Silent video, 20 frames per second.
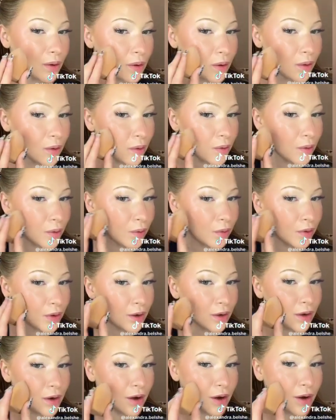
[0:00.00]
Oh
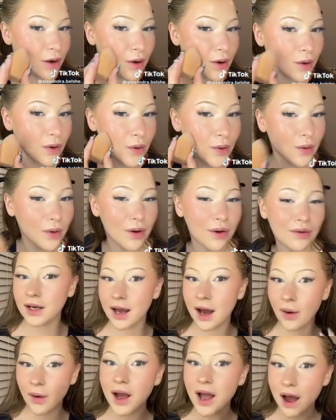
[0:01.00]
no.
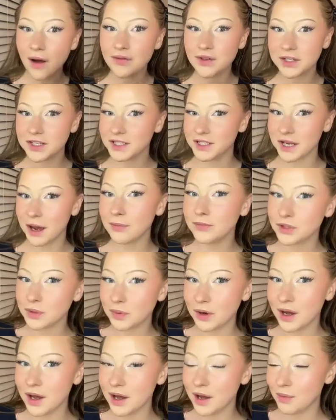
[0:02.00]
Now I have to attempt to
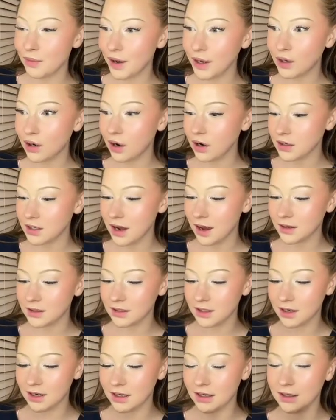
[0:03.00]
put my contacts
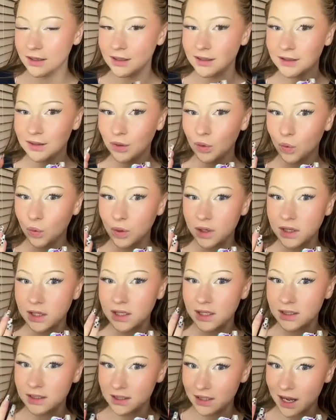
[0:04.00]
in with
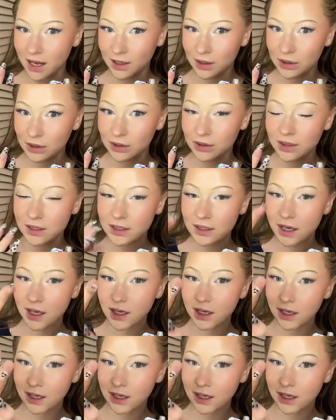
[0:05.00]
these nails.